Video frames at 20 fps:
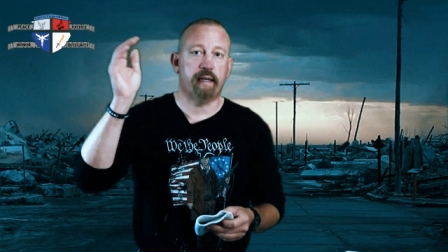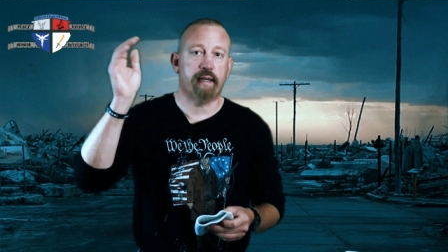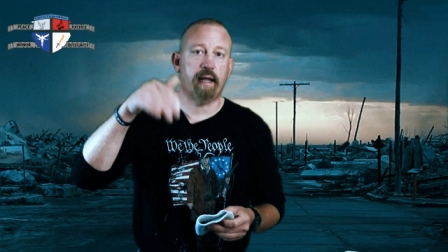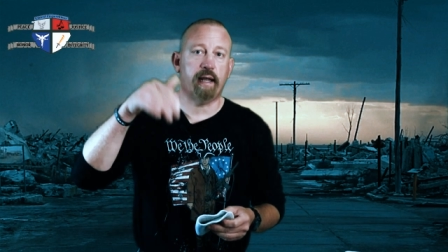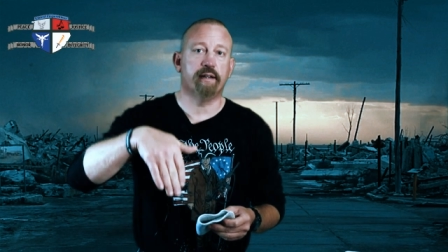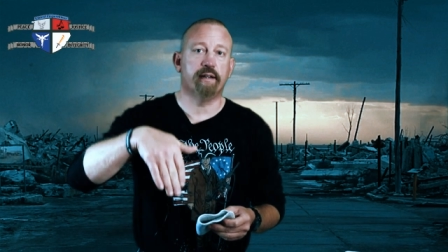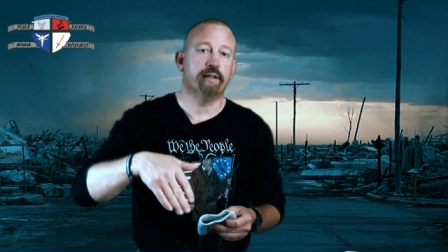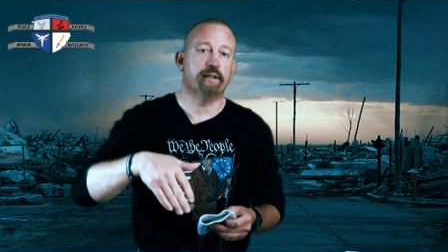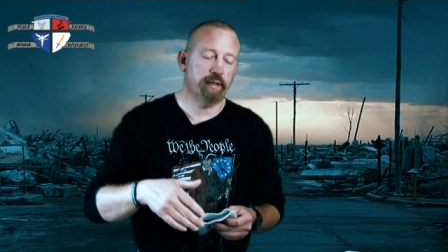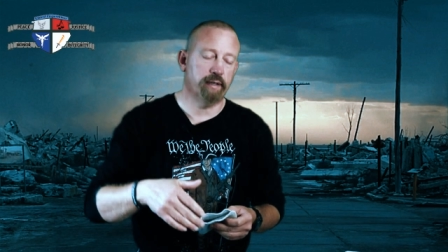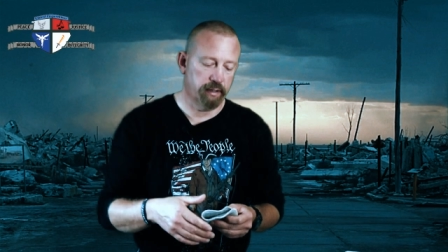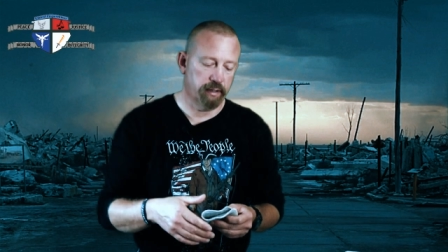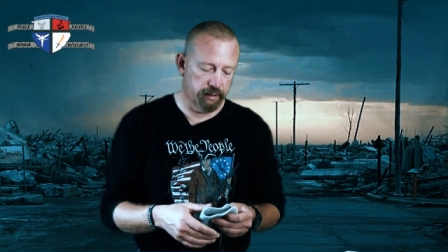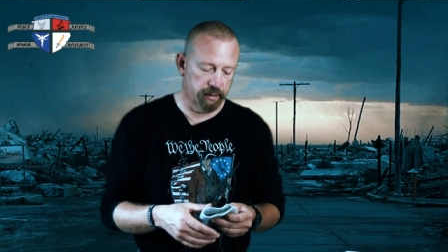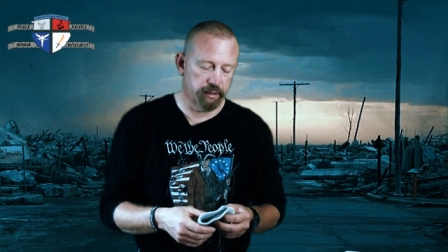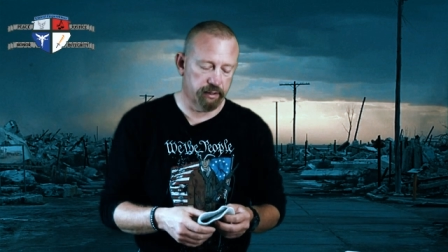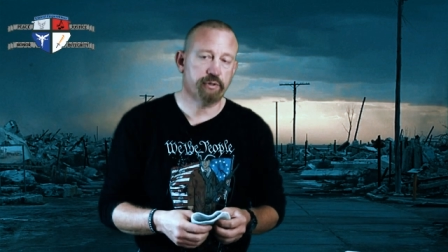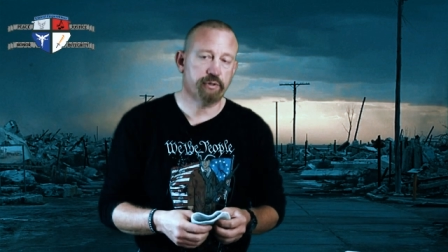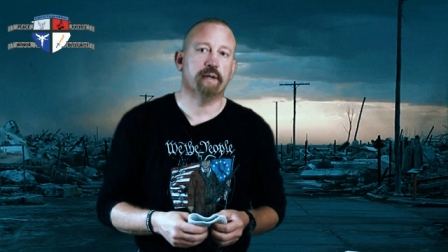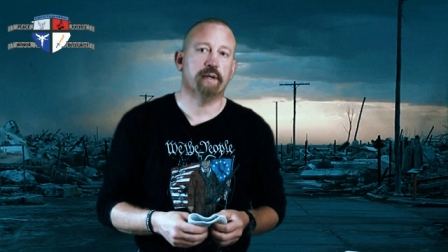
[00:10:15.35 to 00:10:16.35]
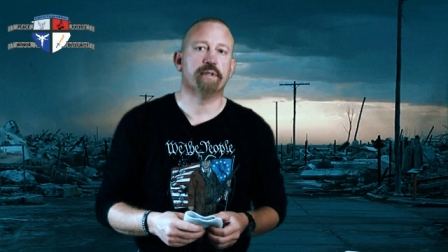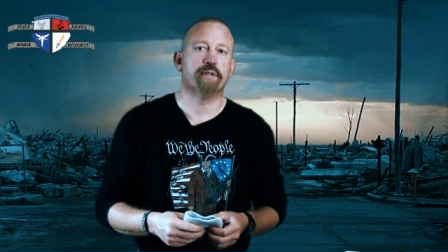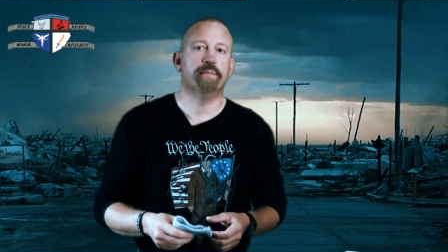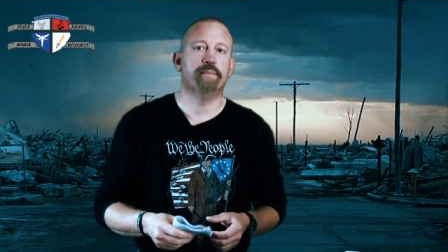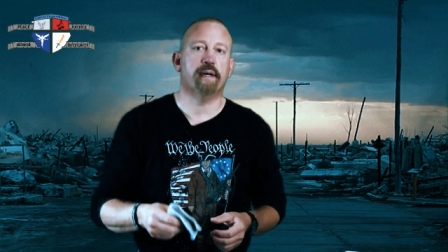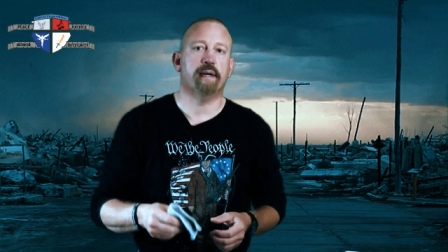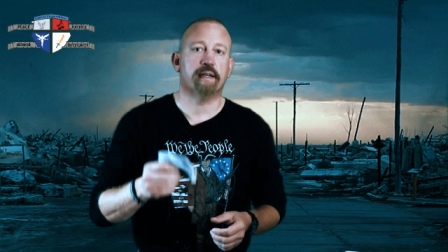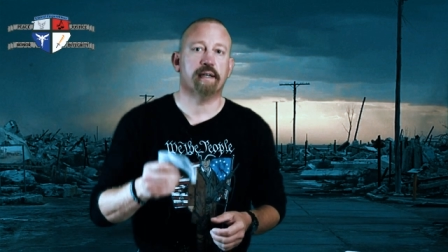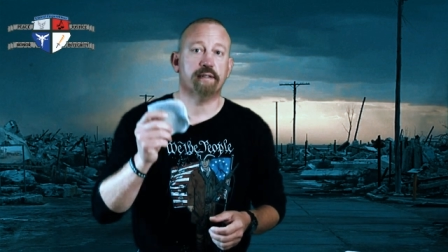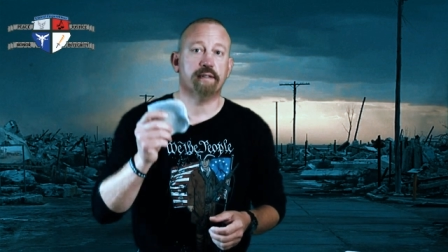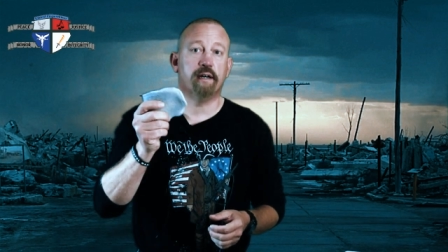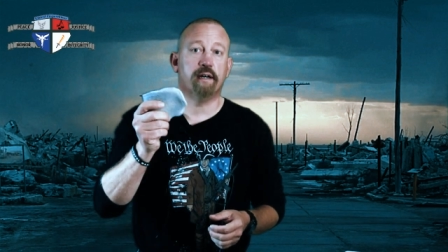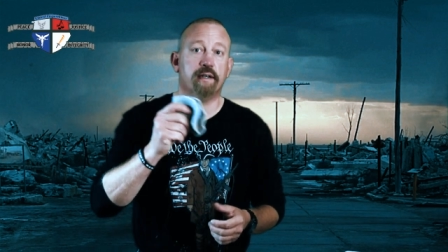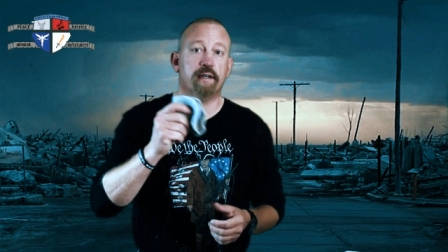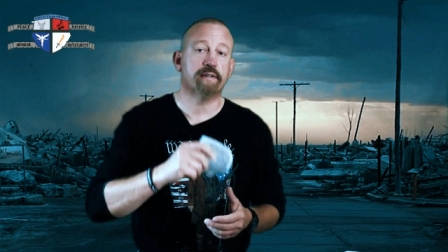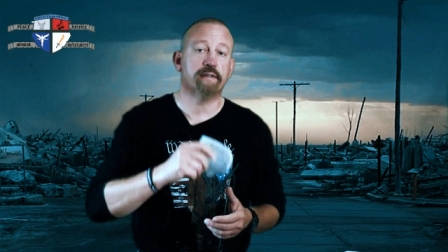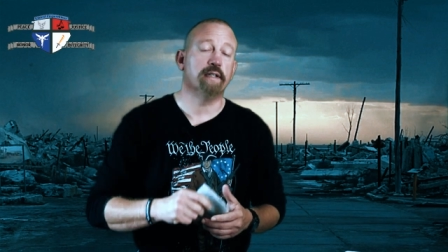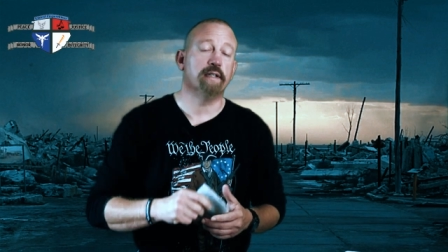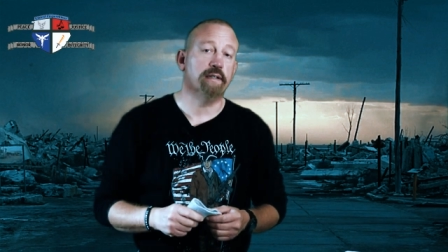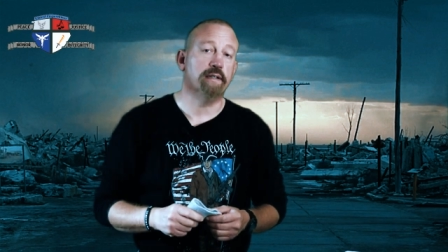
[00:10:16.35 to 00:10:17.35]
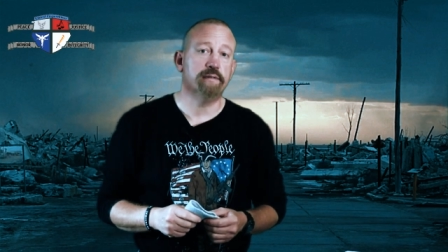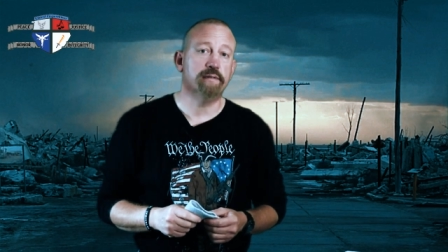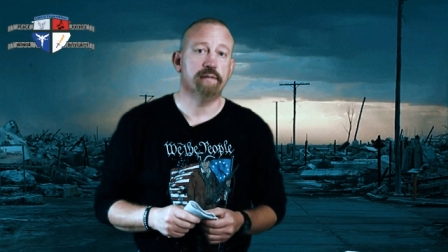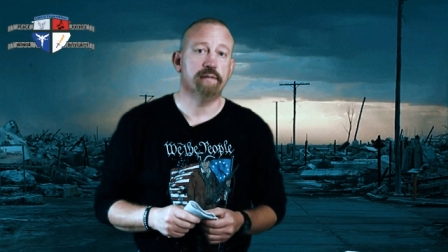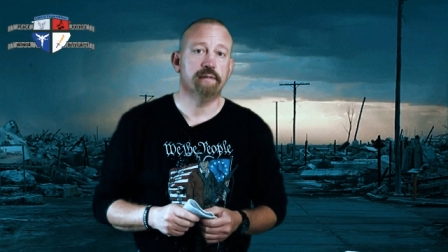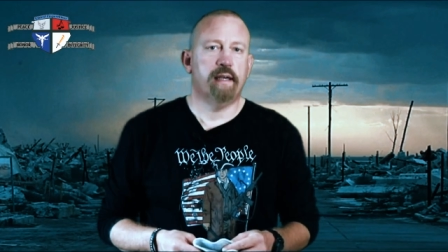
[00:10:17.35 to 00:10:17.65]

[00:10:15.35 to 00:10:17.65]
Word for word: down in the description box also.